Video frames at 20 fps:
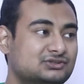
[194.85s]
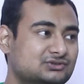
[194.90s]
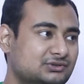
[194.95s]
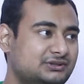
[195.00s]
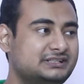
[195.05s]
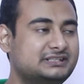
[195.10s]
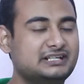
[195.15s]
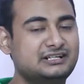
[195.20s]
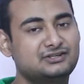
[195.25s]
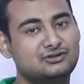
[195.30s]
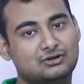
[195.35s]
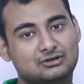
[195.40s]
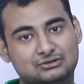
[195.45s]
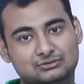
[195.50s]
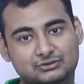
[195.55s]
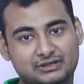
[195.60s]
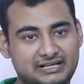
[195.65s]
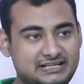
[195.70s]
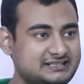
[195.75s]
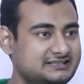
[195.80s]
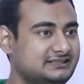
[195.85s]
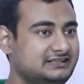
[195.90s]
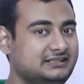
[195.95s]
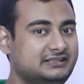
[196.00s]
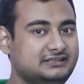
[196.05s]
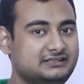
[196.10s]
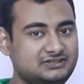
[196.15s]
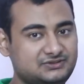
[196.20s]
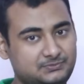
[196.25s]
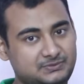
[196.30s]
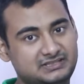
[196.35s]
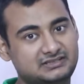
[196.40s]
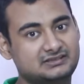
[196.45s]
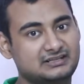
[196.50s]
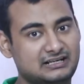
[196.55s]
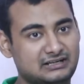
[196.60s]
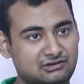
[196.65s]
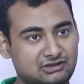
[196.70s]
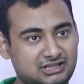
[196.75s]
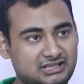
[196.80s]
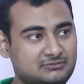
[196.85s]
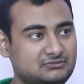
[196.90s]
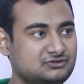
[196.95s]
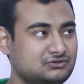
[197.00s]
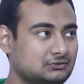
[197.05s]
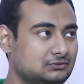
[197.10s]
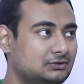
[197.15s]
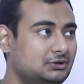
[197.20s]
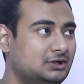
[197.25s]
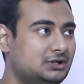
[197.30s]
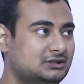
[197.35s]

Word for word: so it can talk to a headset speaker and all that so